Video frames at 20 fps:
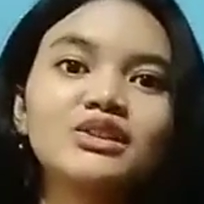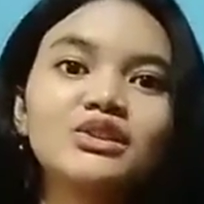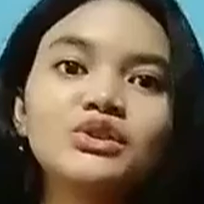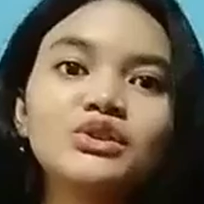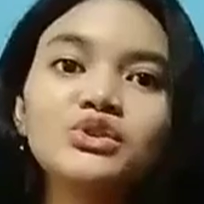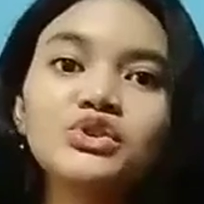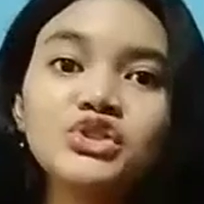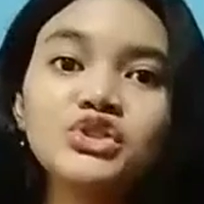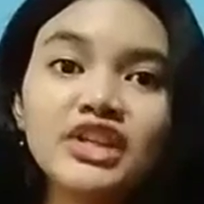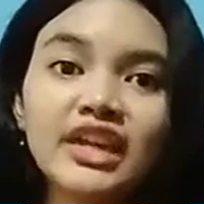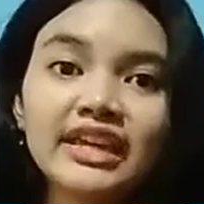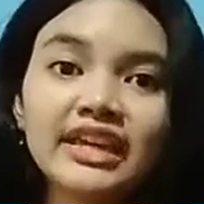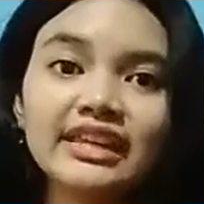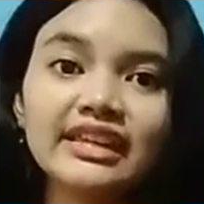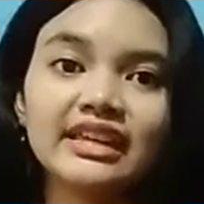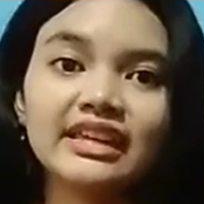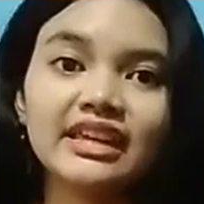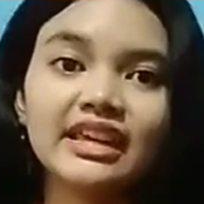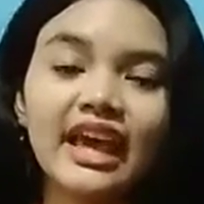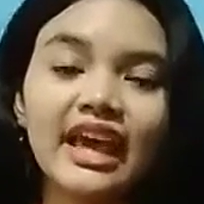to shake
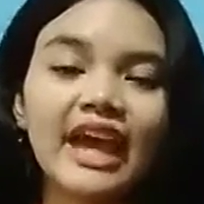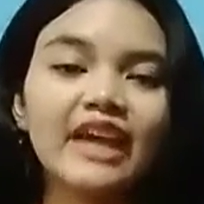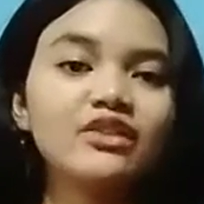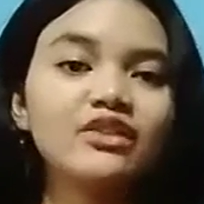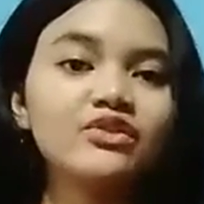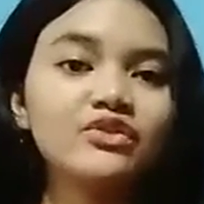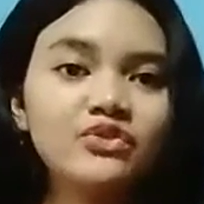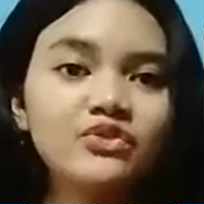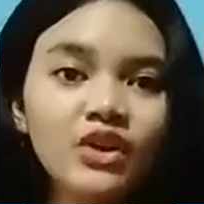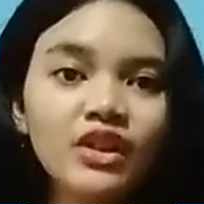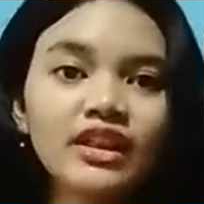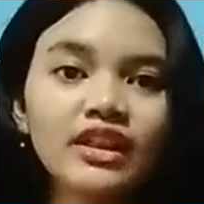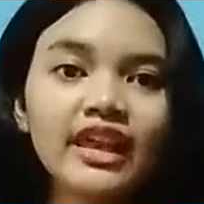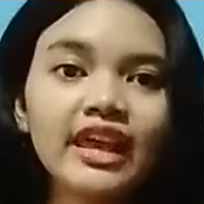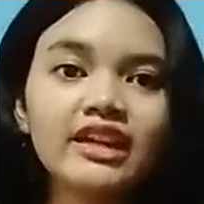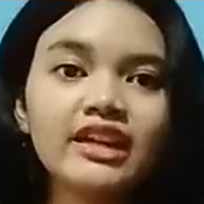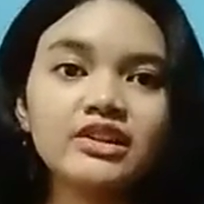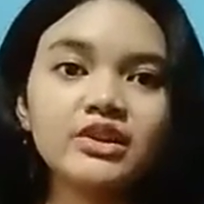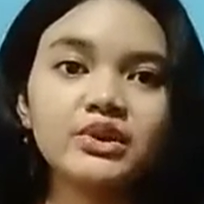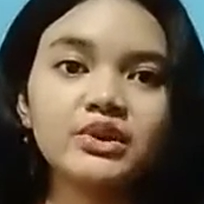and
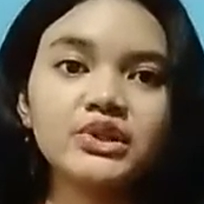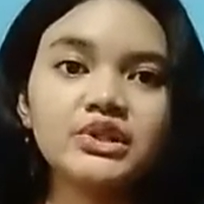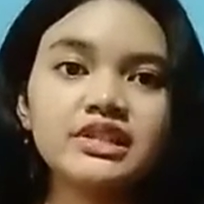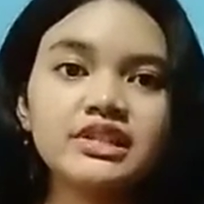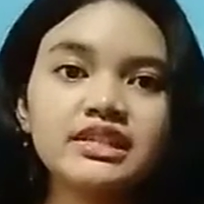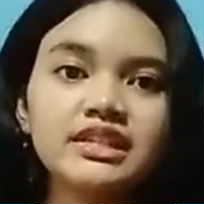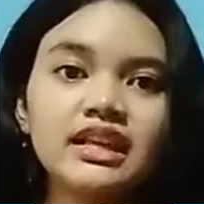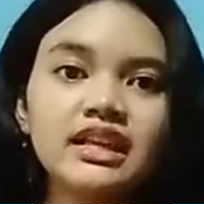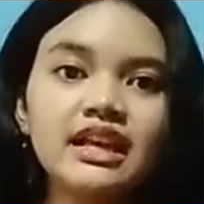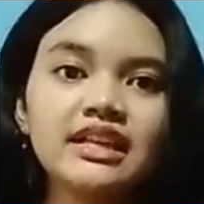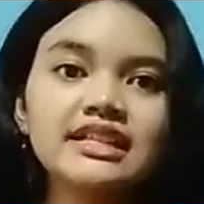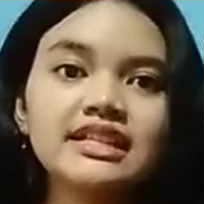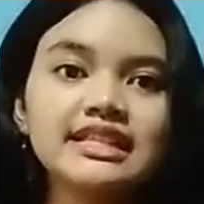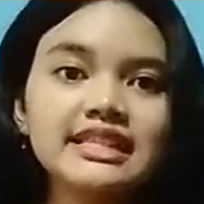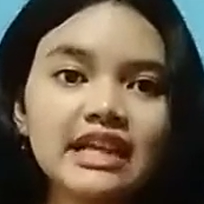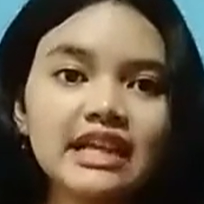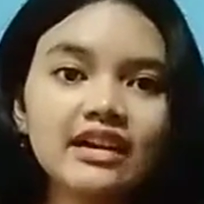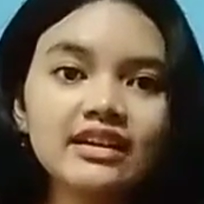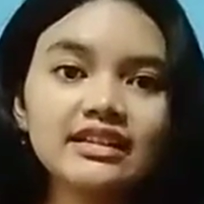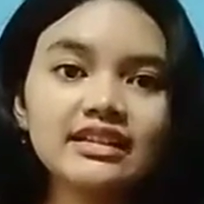volcanoes
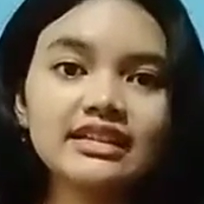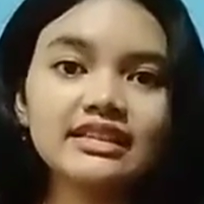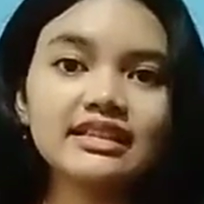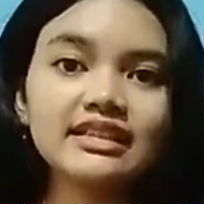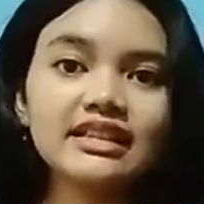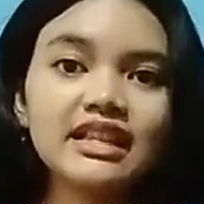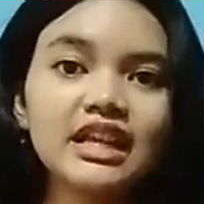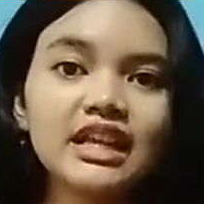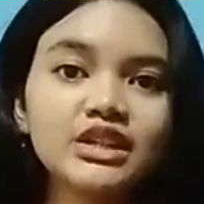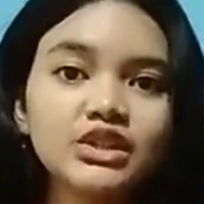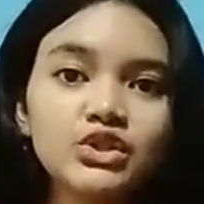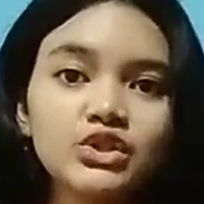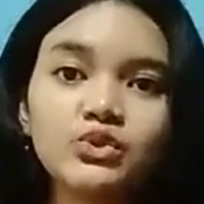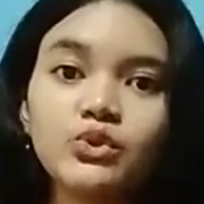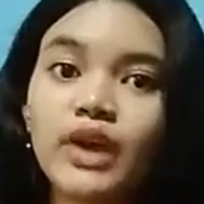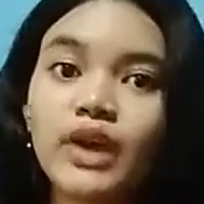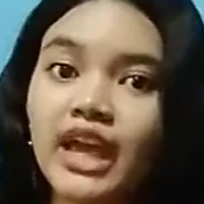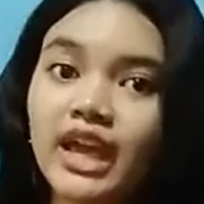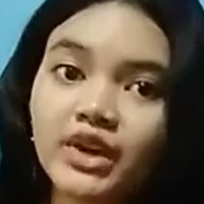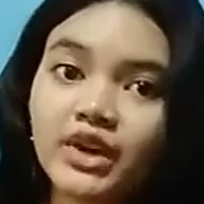started
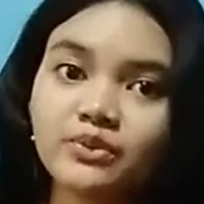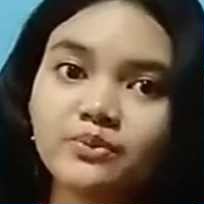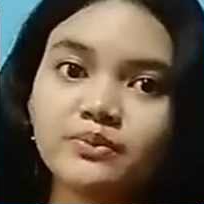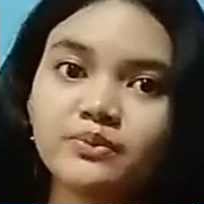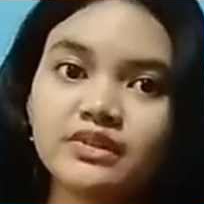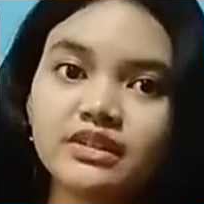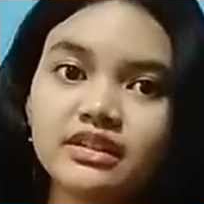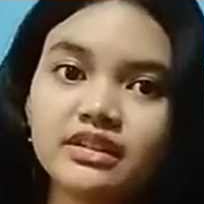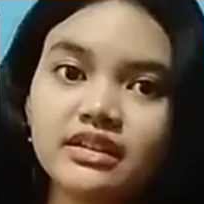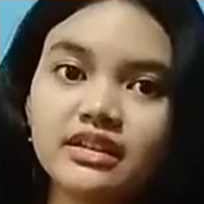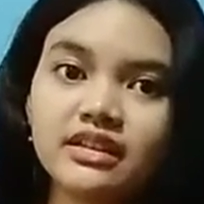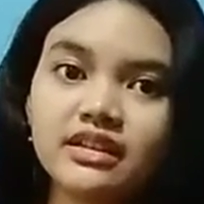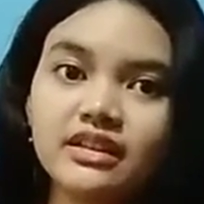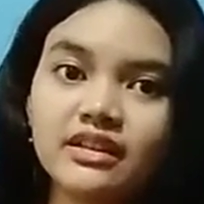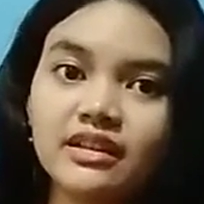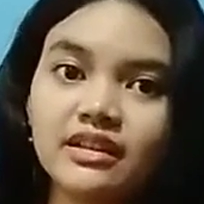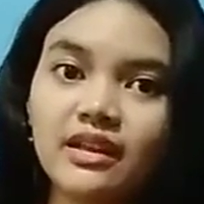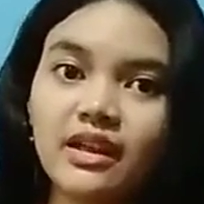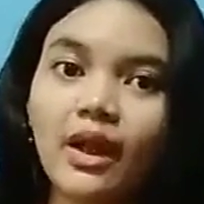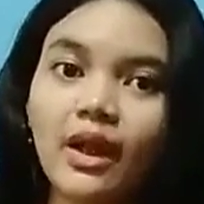to erupt.
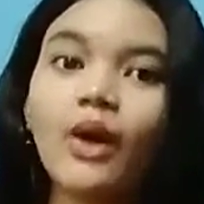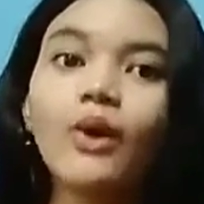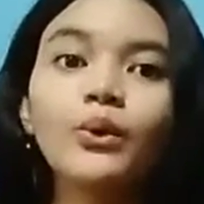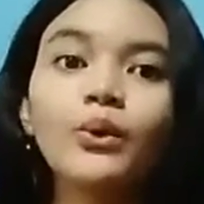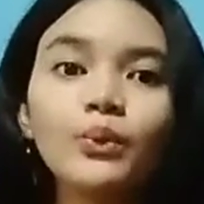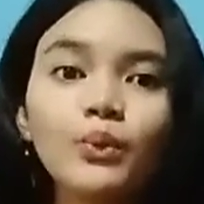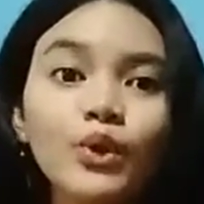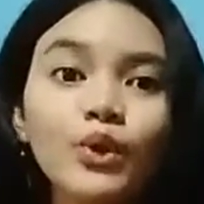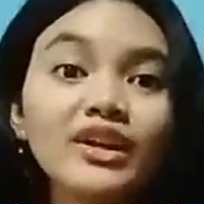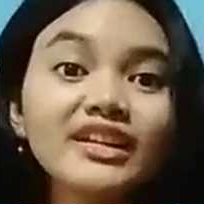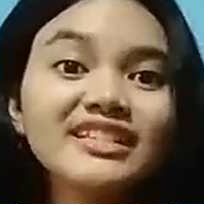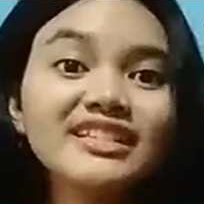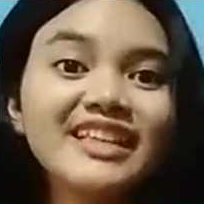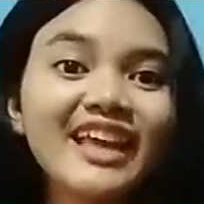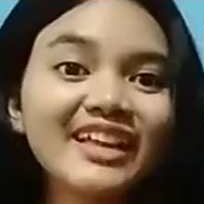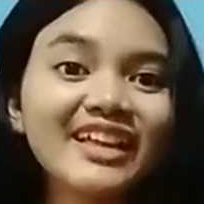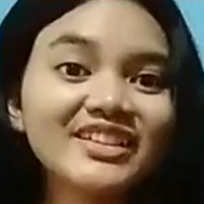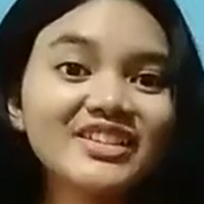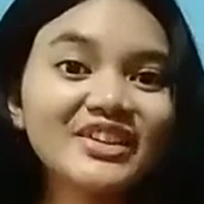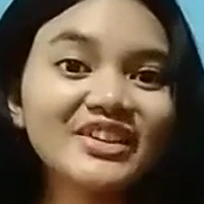What is
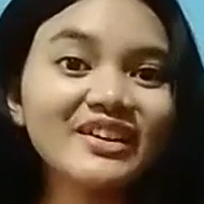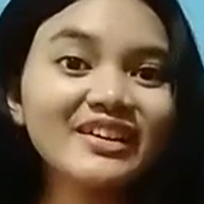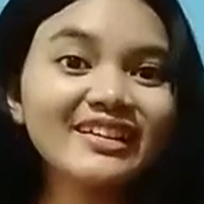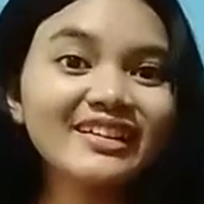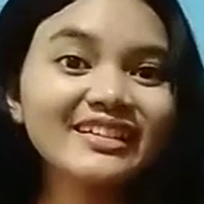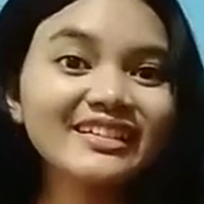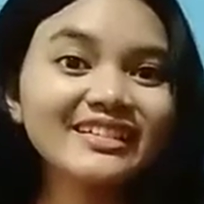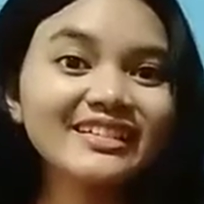the answer?